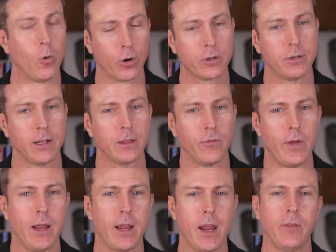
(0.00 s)
or click the
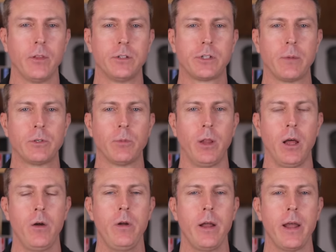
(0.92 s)
link in the description
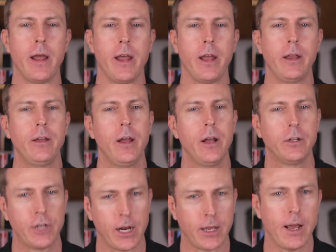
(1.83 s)
below and
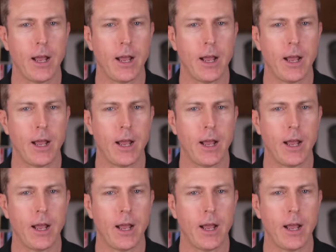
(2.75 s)
check it